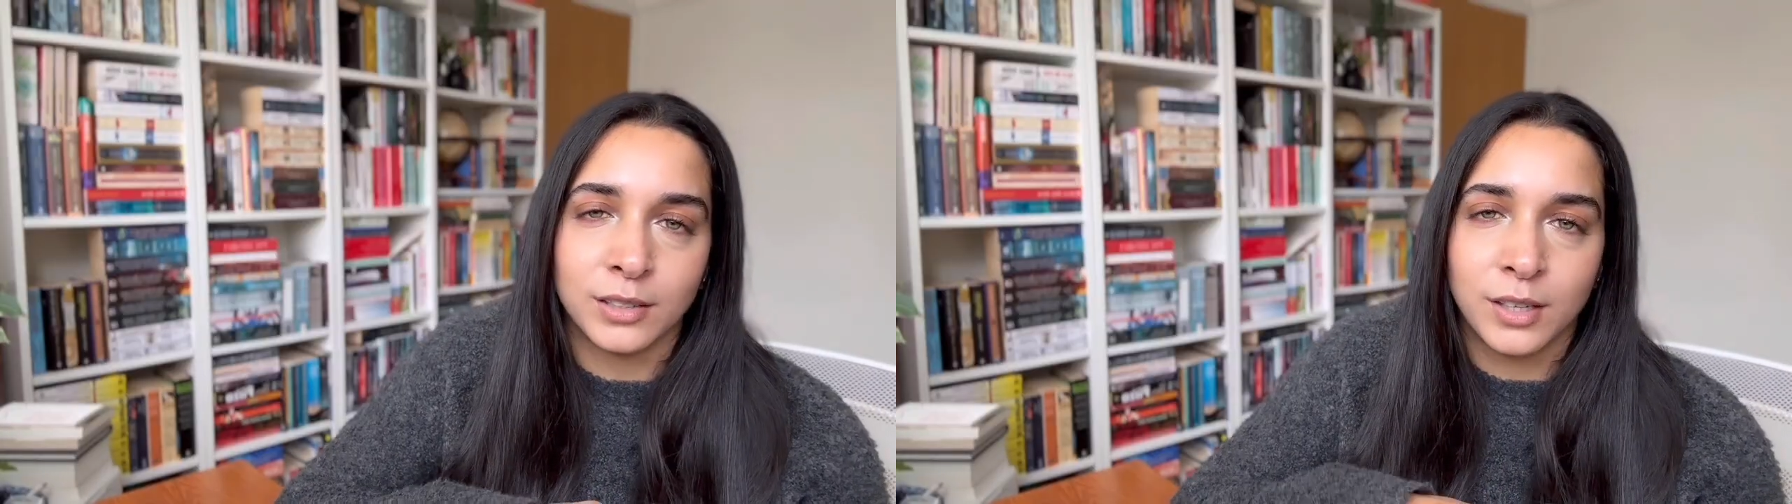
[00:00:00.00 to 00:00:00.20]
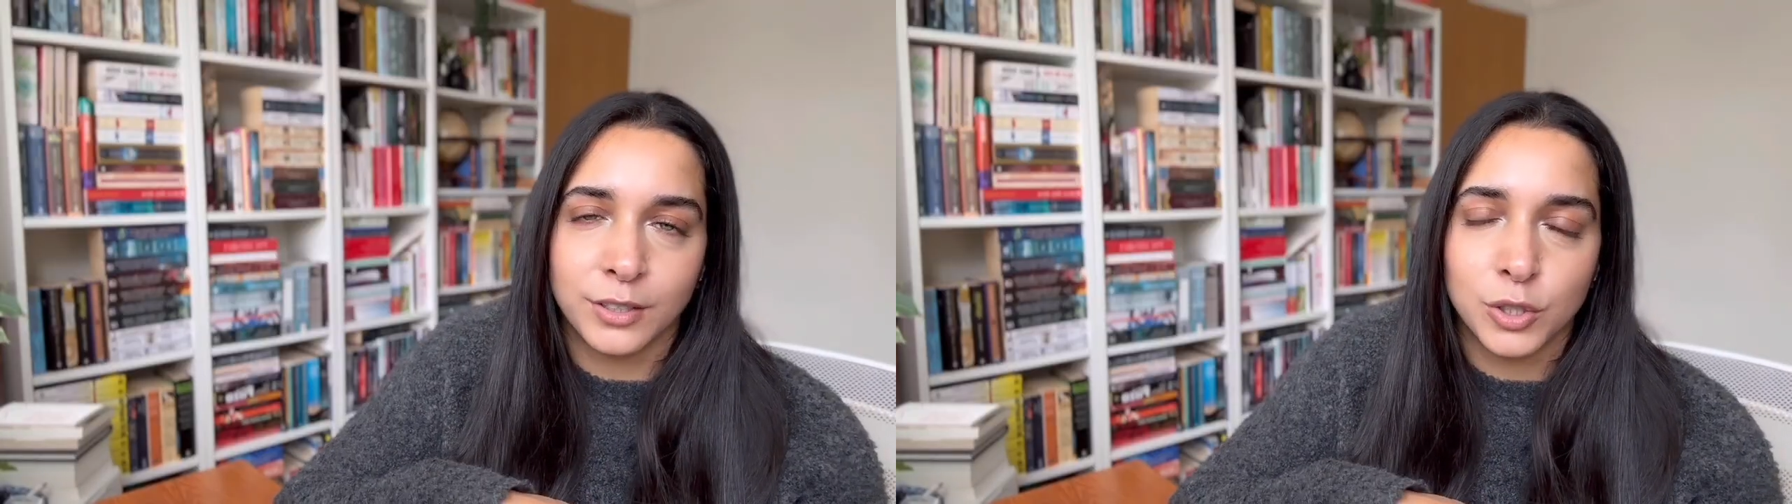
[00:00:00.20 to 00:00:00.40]

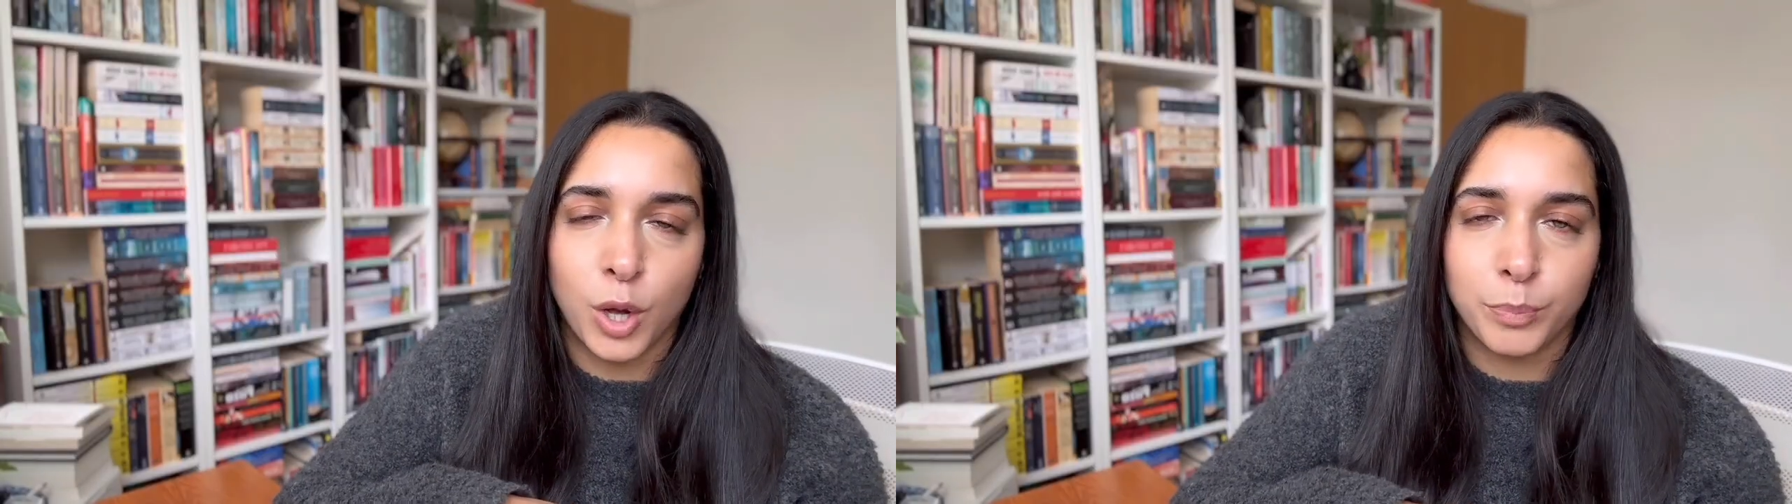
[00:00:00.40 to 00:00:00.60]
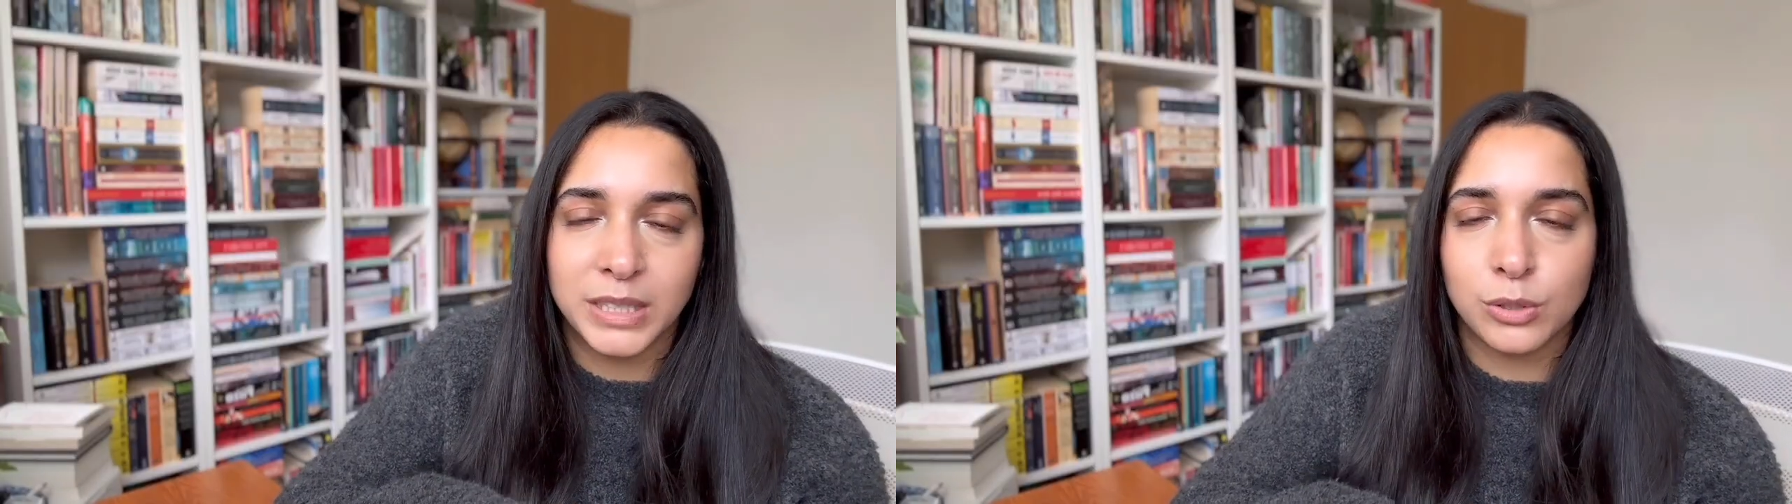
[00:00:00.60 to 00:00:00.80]
kind of
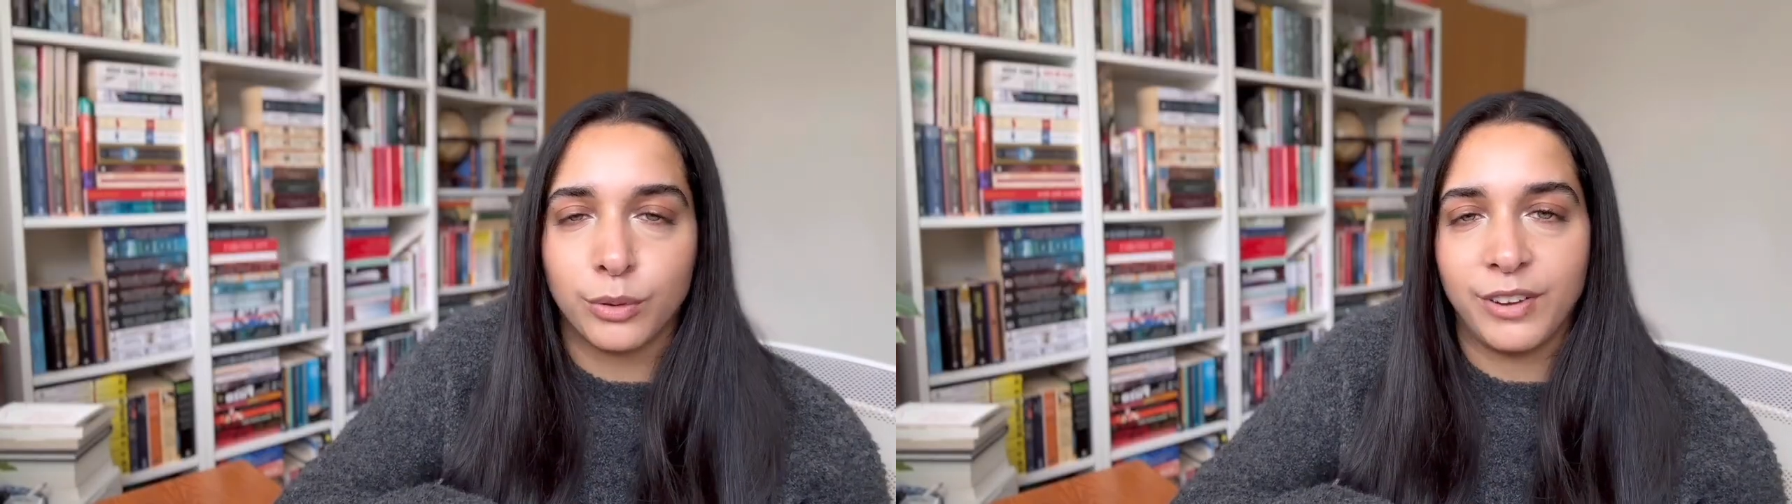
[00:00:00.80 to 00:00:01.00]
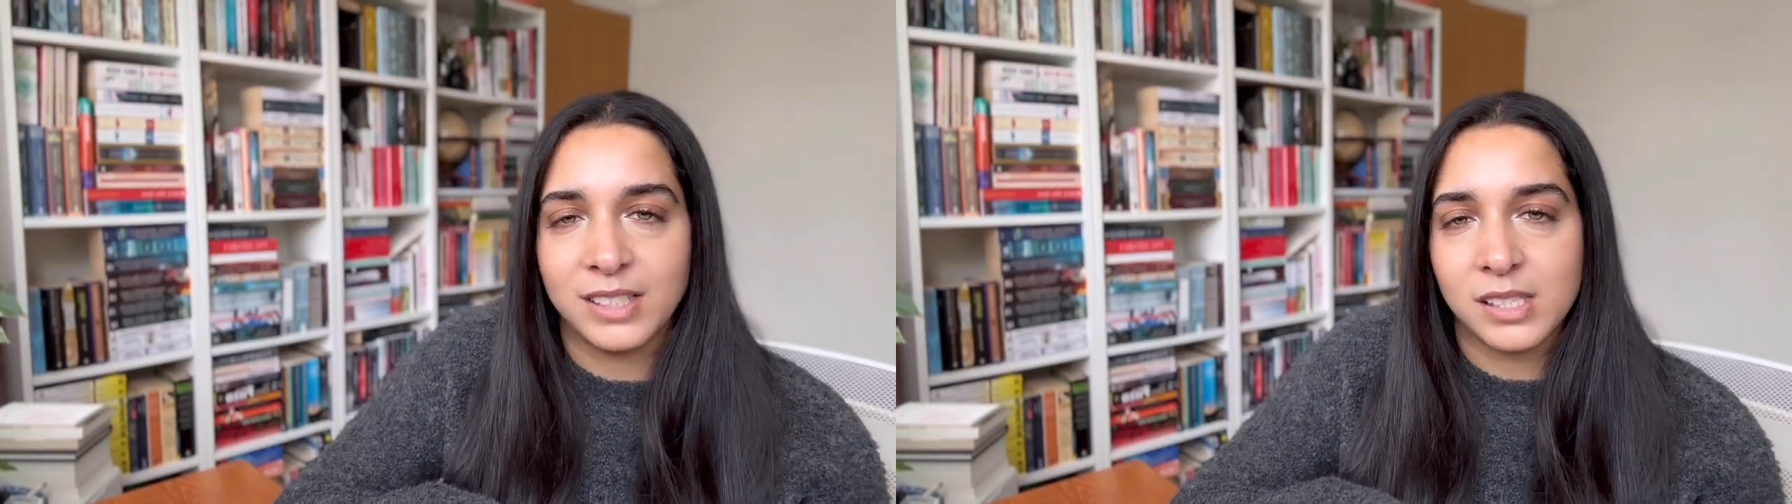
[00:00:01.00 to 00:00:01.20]
top political
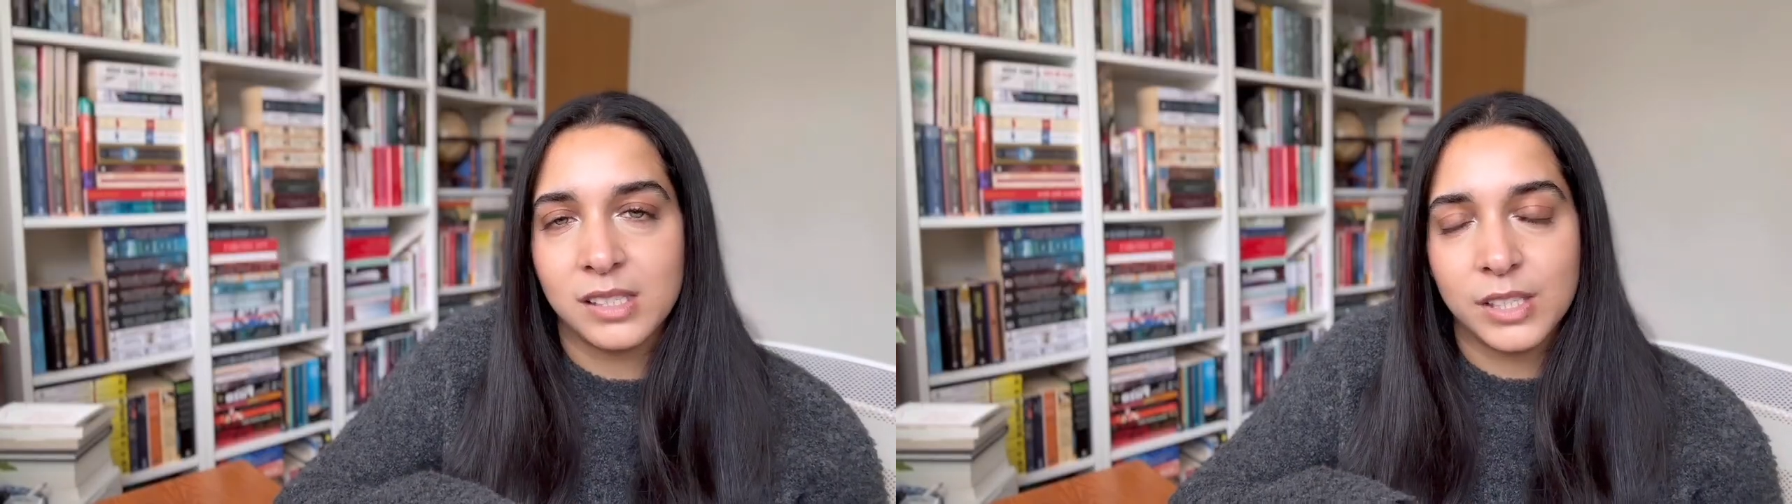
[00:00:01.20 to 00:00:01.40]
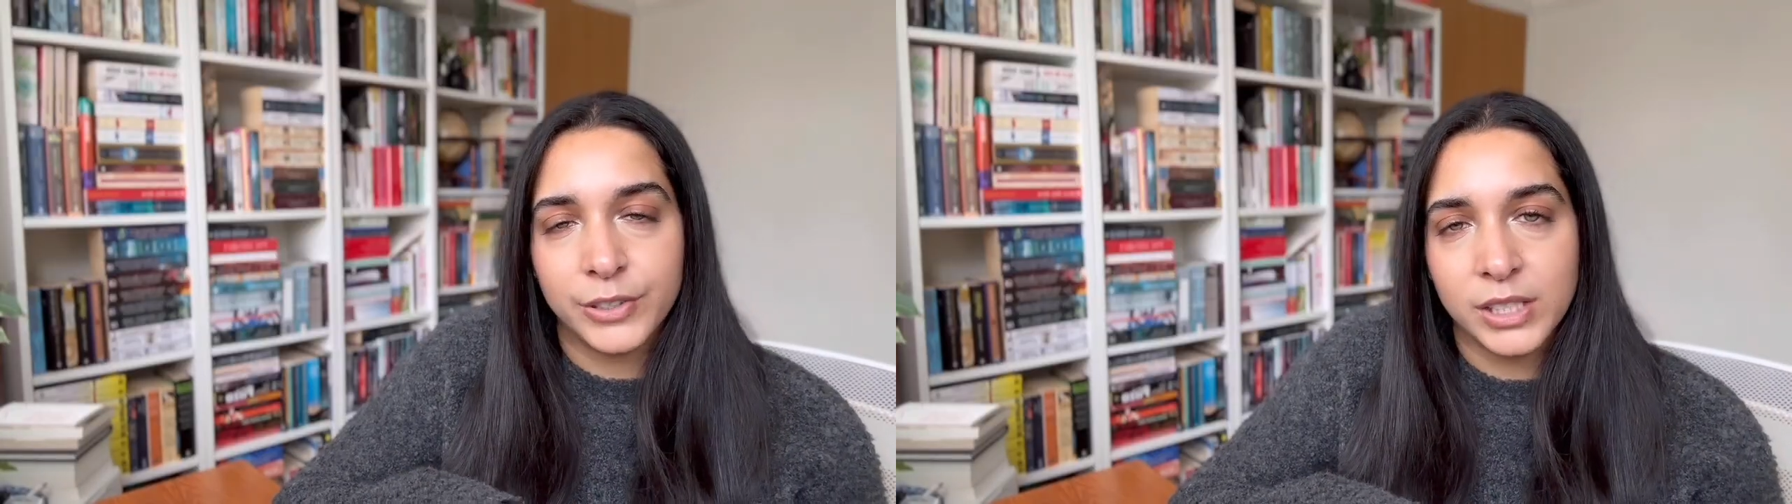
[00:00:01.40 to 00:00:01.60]
fantasy
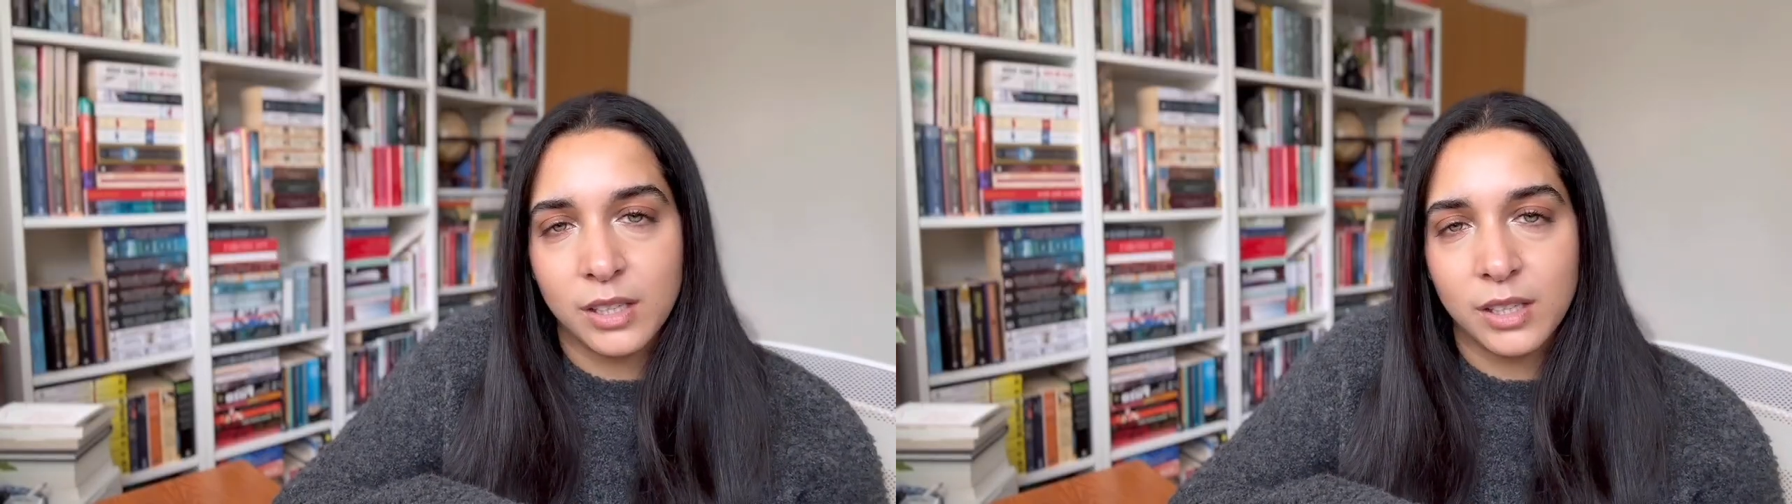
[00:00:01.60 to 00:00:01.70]
series